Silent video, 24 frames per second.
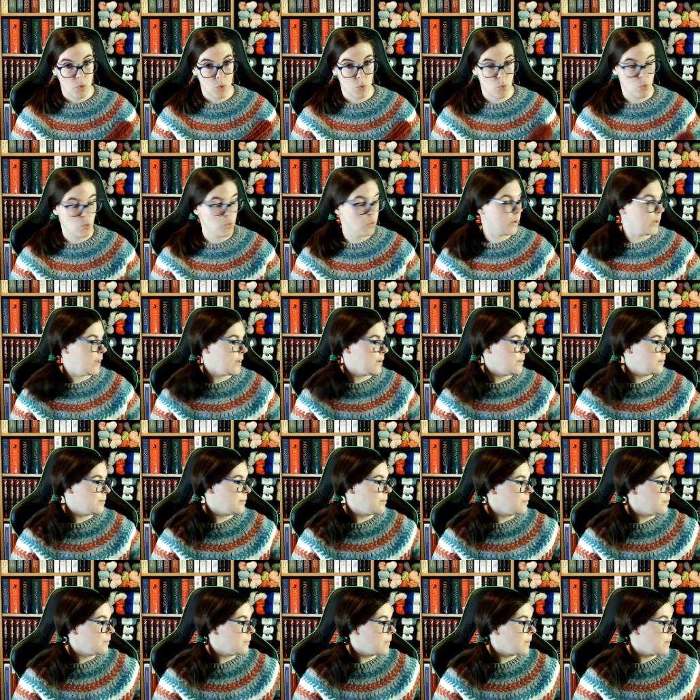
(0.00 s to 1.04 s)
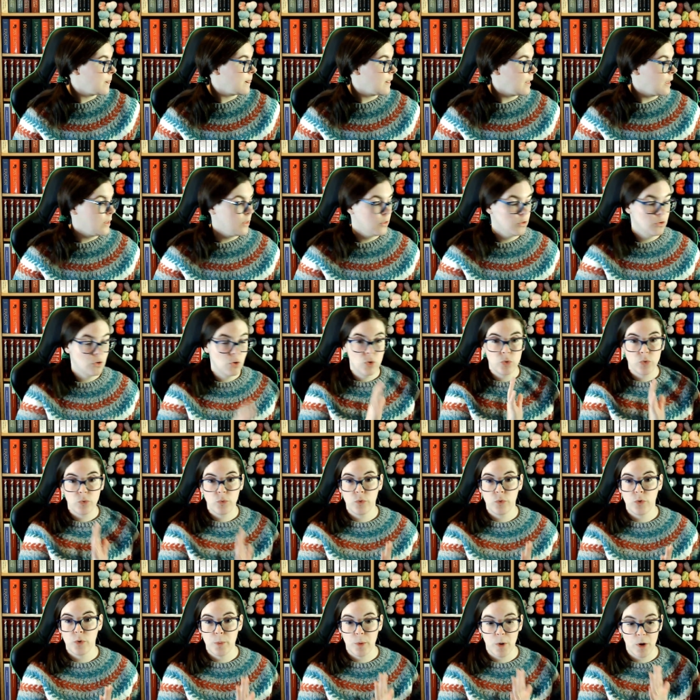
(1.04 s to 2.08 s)
Okay. Those
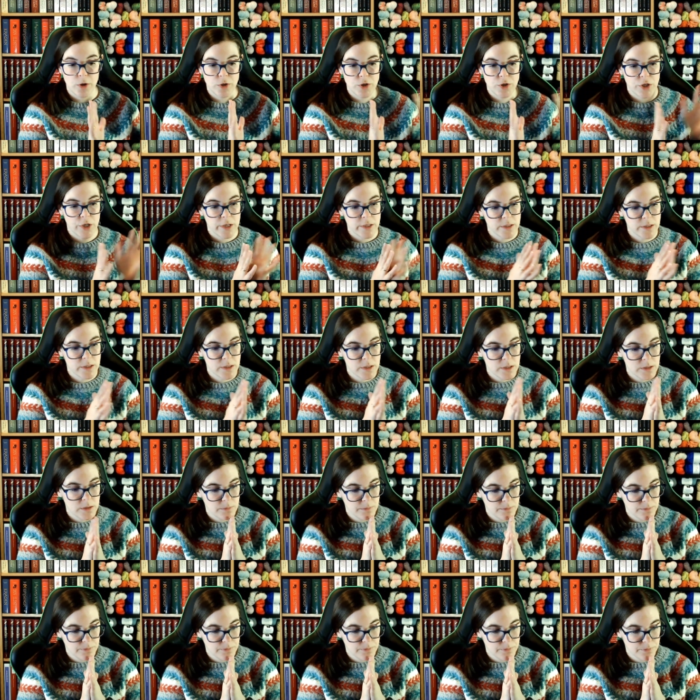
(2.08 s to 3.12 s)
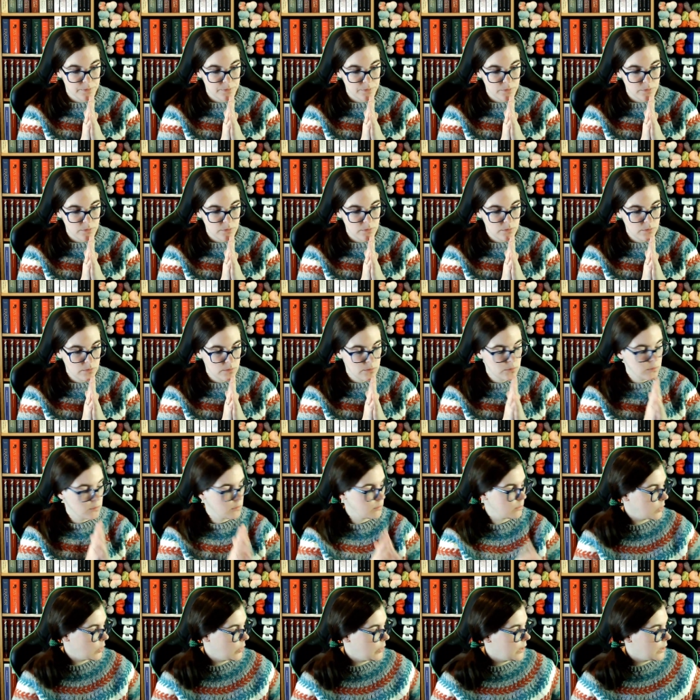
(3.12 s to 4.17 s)
4 projects.
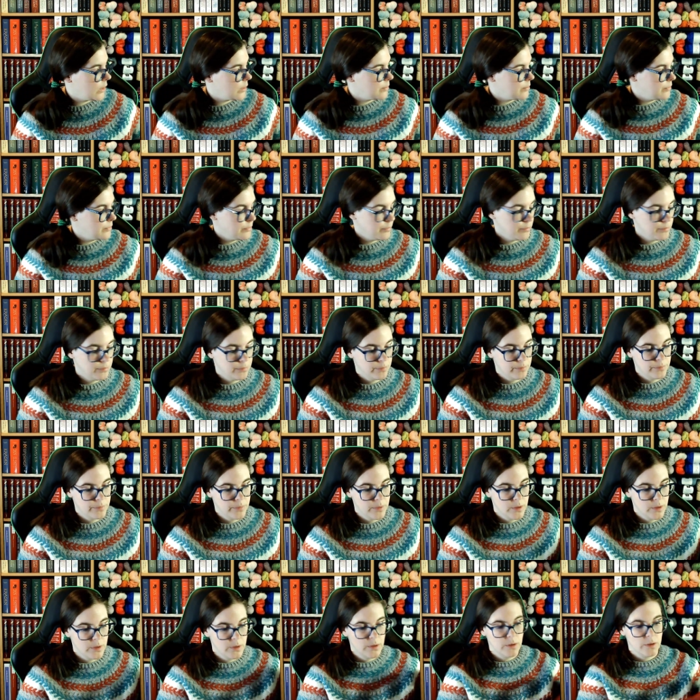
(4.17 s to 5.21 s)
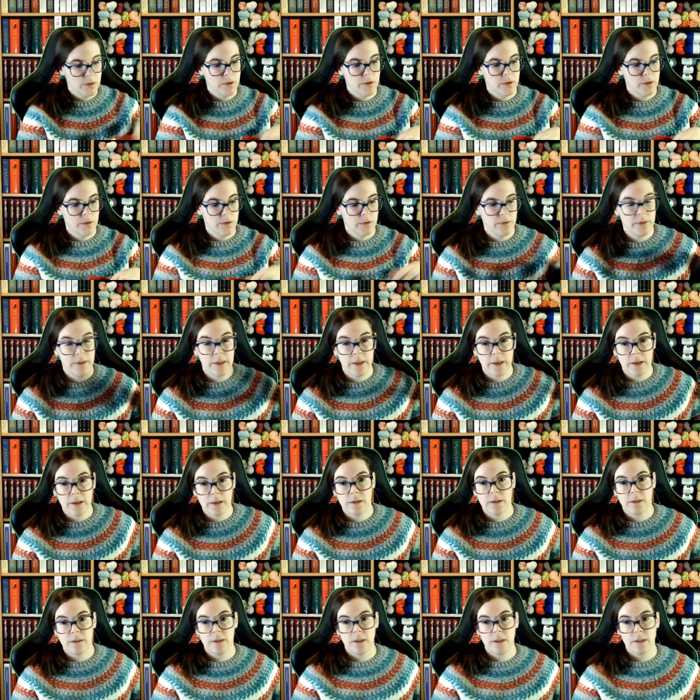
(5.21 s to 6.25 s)
Oh yeah.
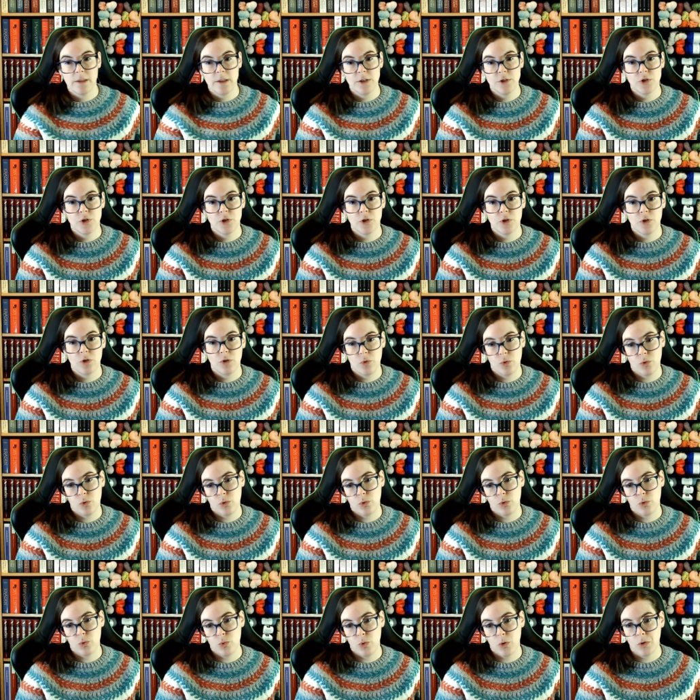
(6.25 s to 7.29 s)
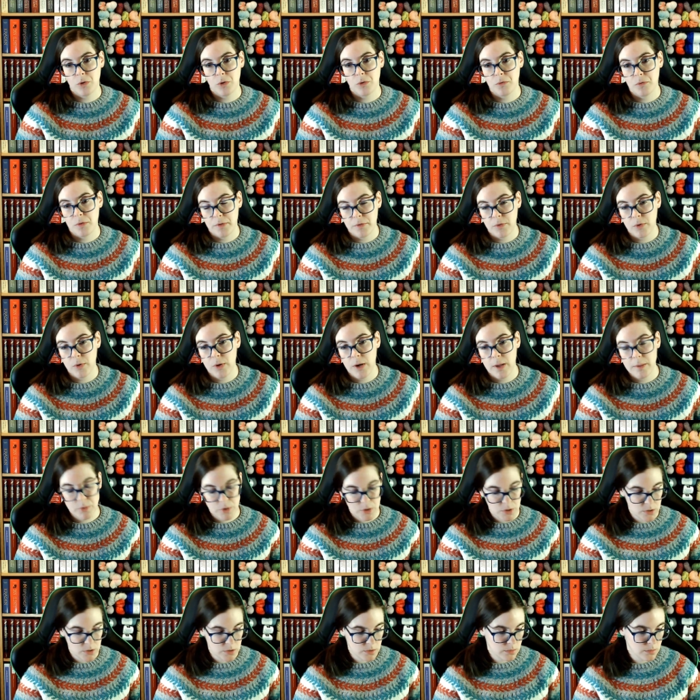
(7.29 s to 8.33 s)
The t-shirt took 250
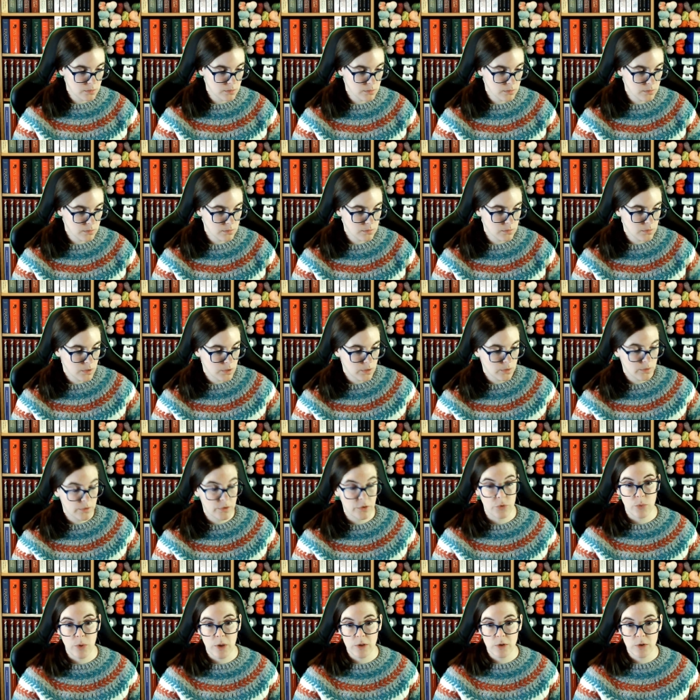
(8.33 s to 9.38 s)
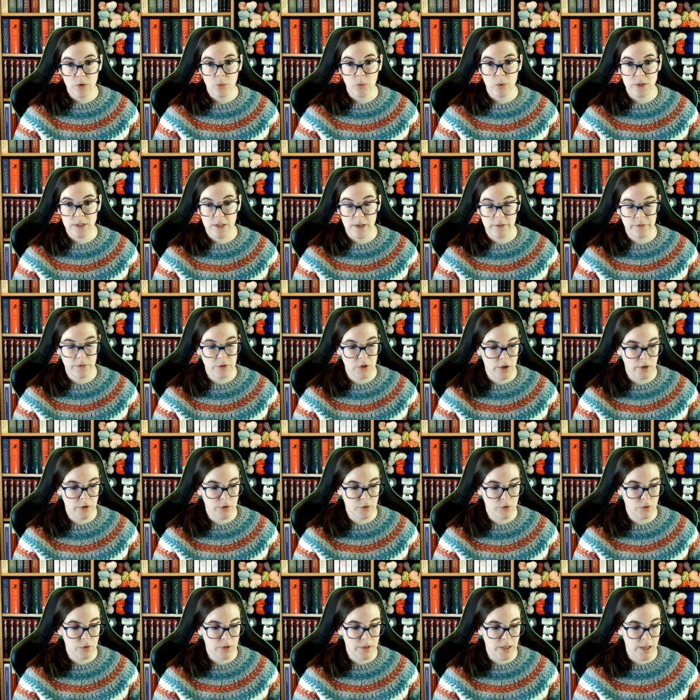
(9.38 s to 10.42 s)
grams. The sweater was
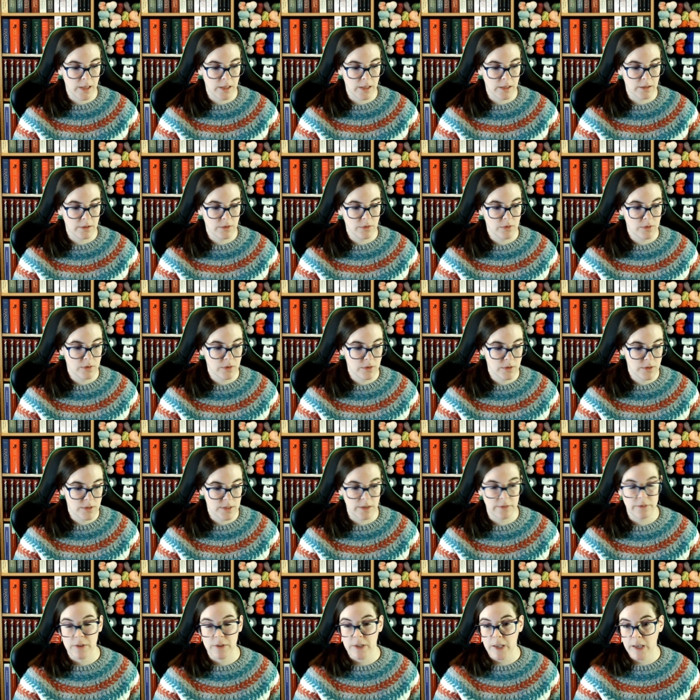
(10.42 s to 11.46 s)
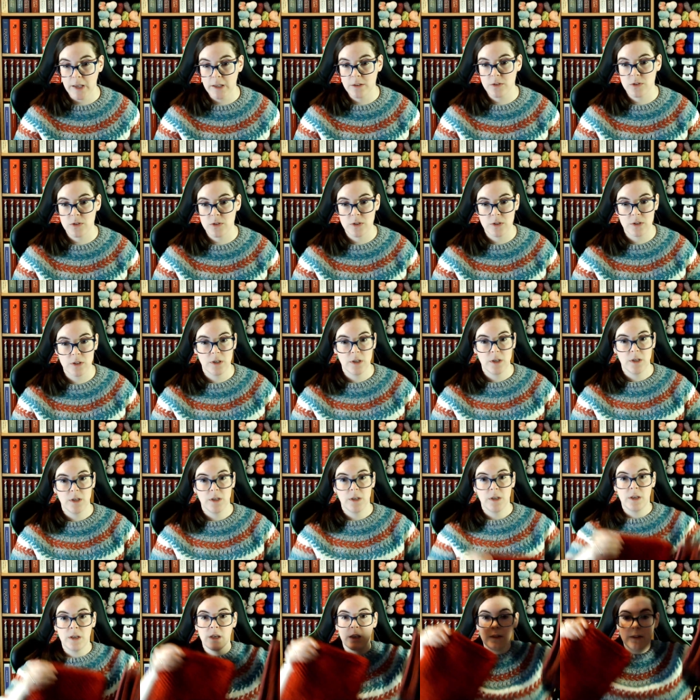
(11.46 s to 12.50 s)
778,
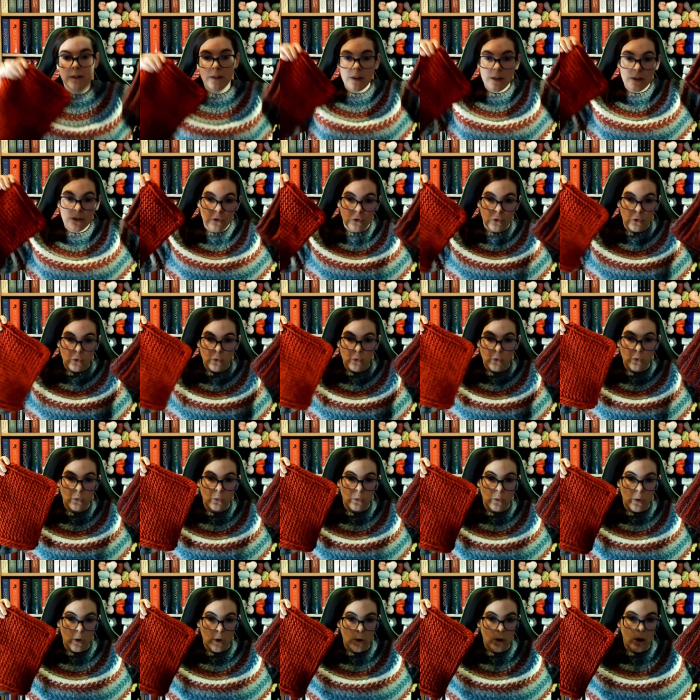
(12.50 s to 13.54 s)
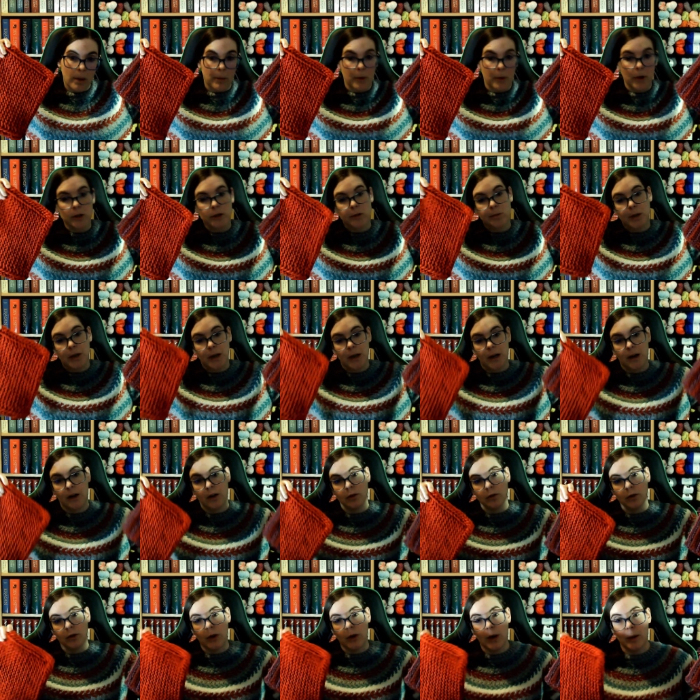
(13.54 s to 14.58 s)
and these 2 were approximately
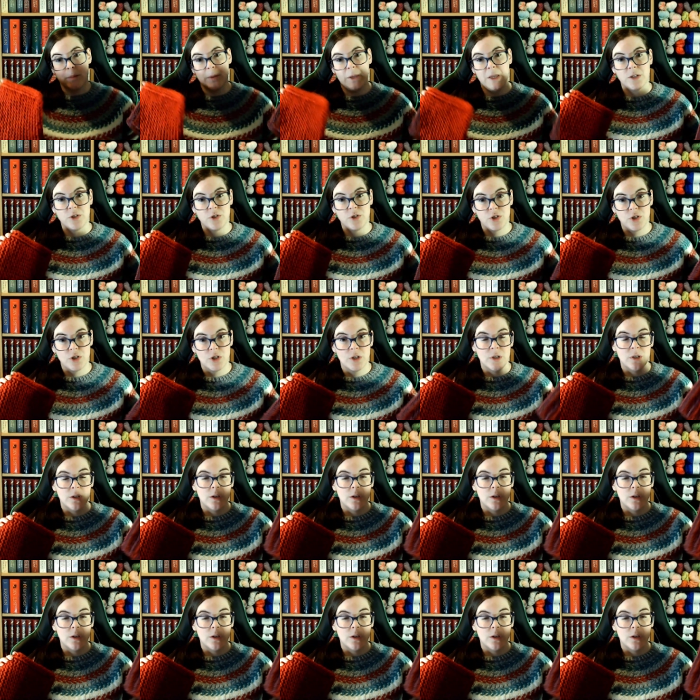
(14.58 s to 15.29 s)
100 grams each.